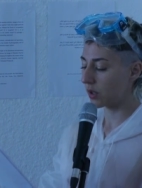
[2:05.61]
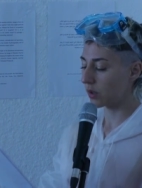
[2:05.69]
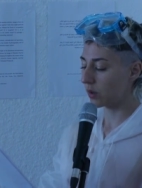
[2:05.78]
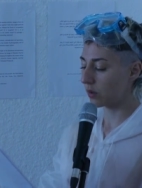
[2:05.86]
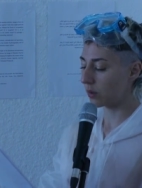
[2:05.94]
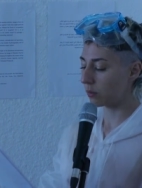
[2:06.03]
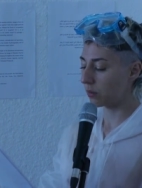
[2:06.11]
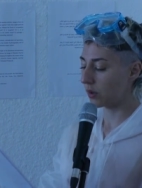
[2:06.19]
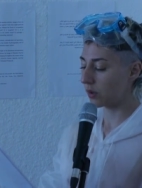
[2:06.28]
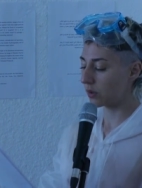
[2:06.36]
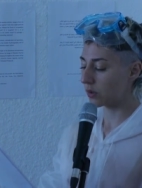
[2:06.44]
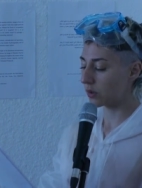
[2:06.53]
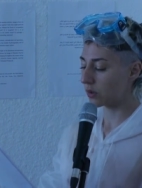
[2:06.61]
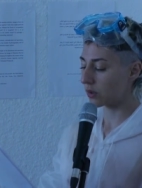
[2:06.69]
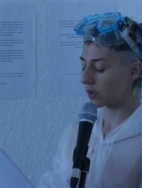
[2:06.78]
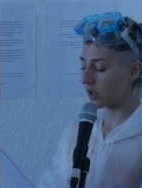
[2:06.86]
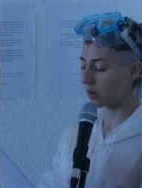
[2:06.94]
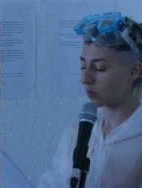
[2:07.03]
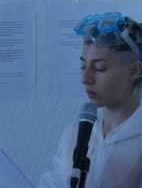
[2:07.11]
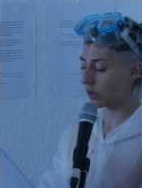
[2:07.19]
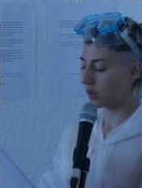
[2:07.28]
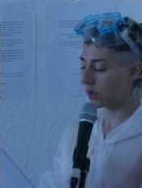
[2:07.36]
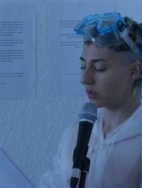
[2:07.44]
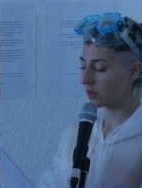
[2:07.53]
you know, books and
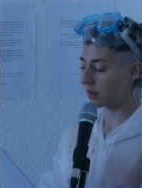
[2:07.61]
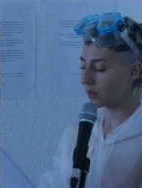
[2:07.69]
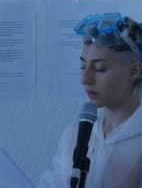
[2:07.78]
weed,